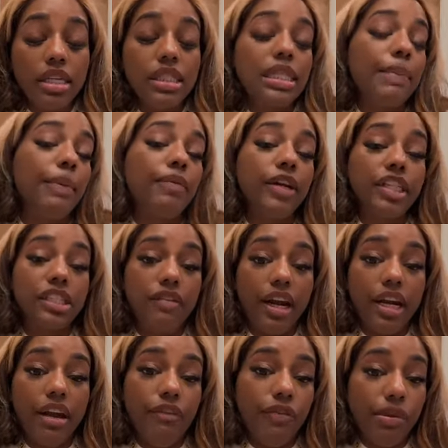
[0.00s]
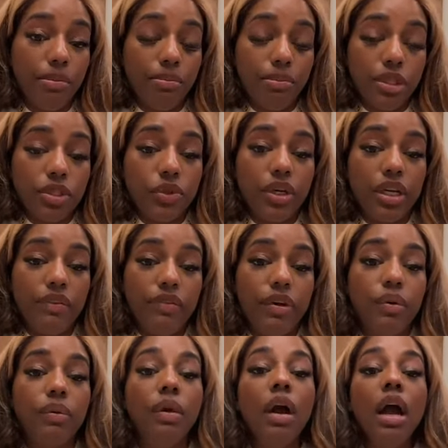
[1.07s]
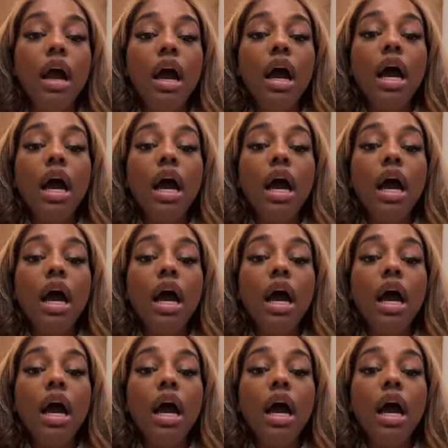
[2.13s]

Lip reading: in separation right now for the majority of you.